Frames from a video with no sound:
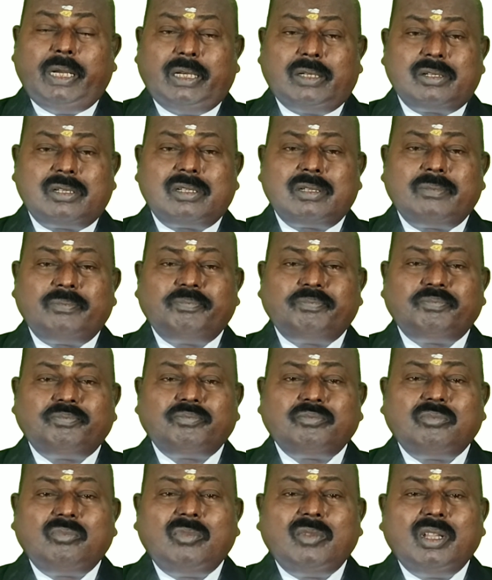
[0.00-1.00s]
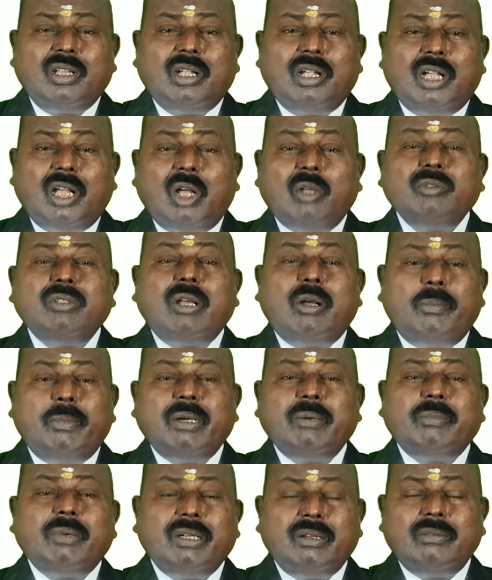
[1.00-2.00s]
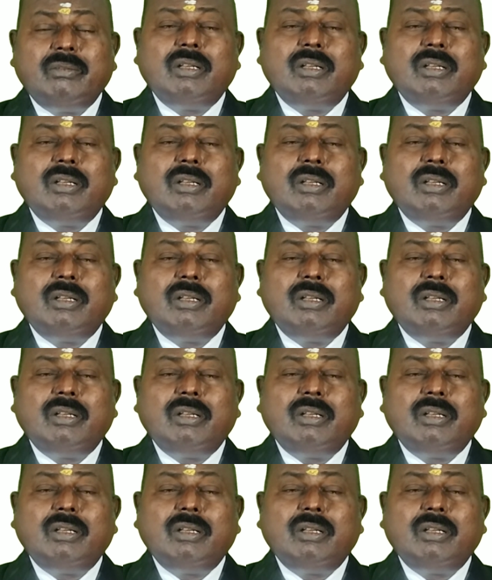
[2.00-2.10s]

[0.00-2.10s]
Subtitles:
it, how the amendment